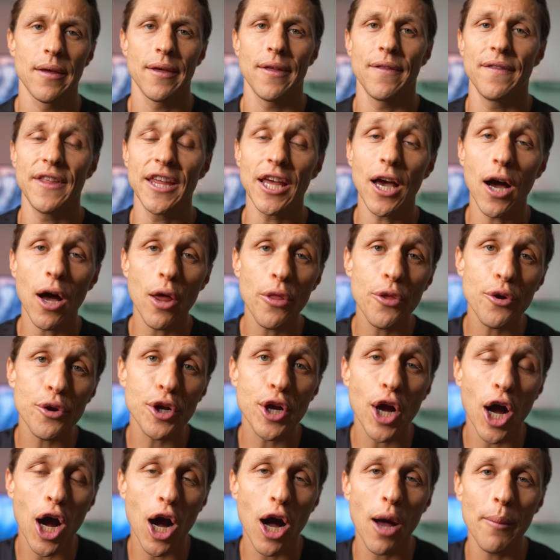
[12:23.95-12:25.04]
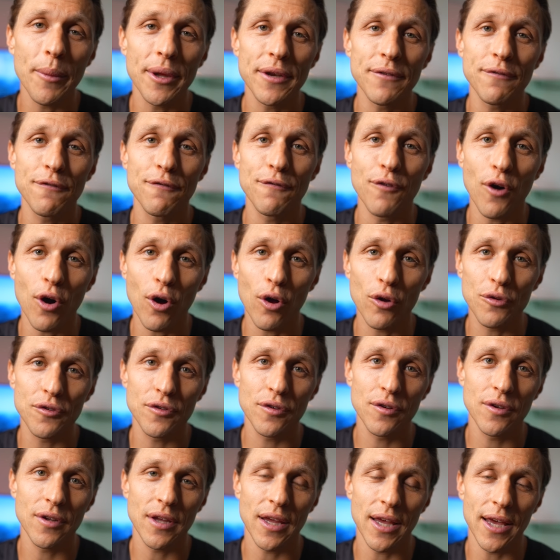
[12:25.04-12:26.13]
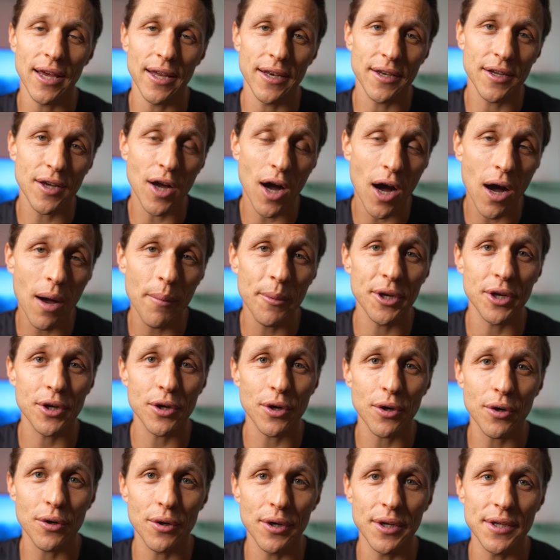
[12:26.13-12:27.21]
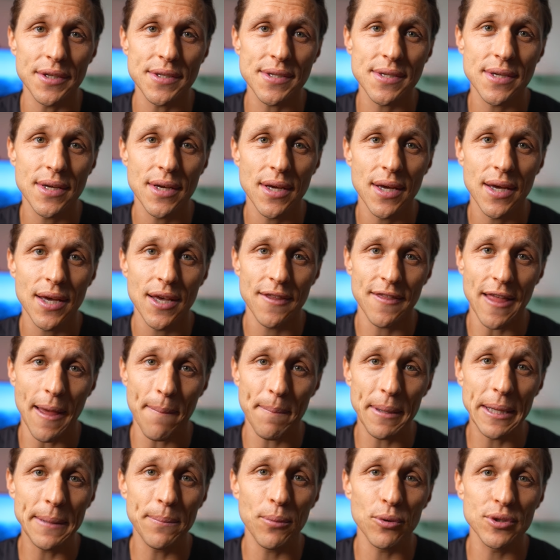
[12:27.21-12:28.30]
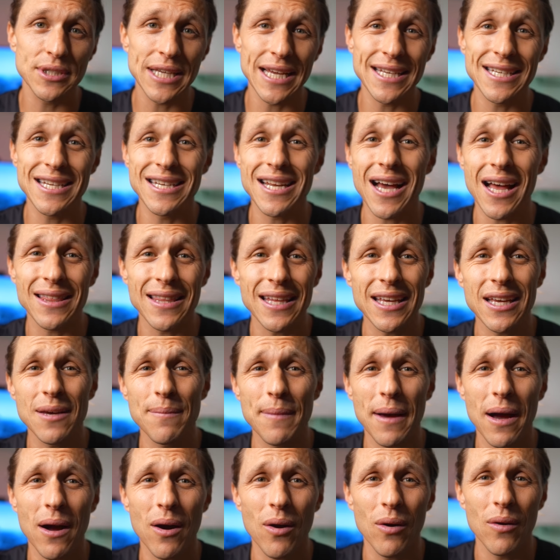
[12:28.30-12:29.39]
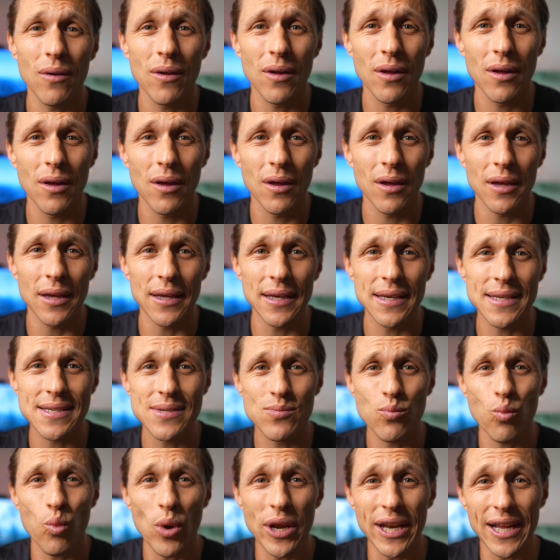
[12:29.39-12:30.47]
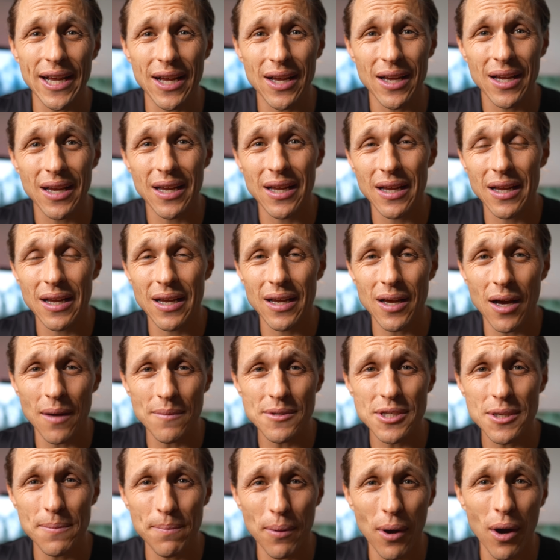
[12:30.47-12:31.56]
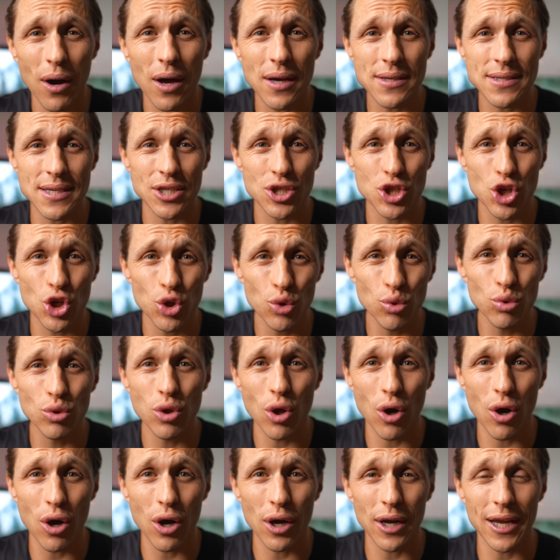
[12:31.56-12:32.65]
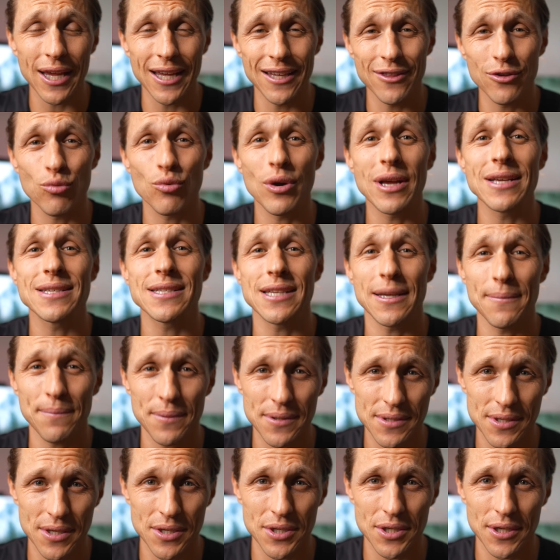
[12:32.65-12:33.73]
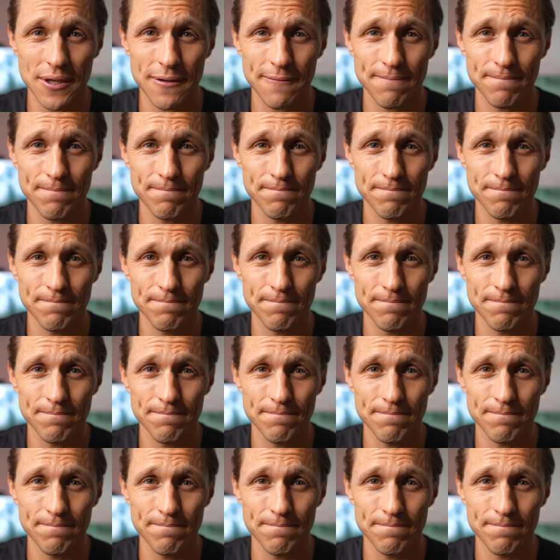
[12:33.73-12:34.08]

The other common fault and common occurrence that people tend to not think about is when it comes to pausing too long in the resting position.